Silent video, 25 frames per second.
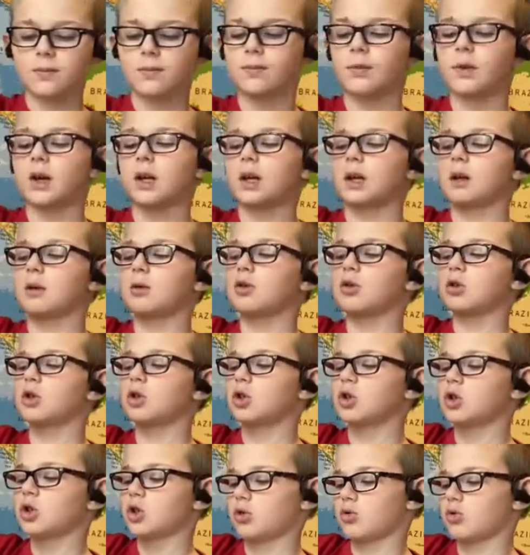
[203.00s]
and I'm going to
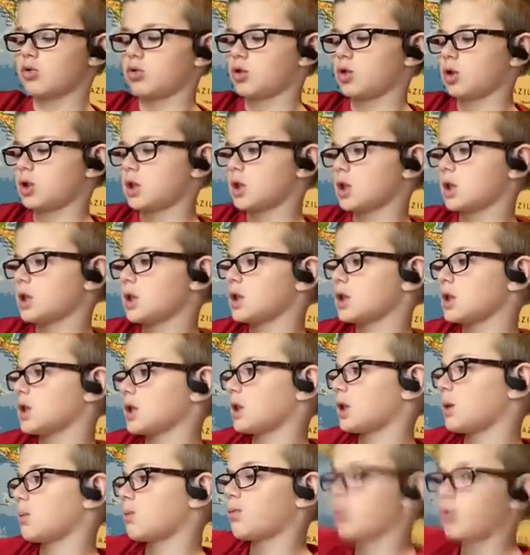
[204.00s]
show you. This is this
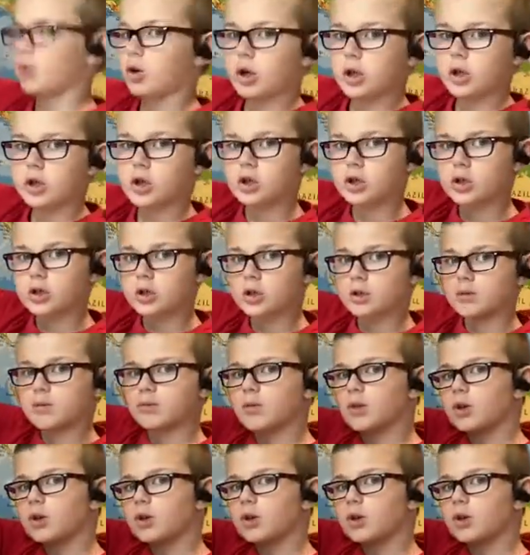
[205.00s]
Impression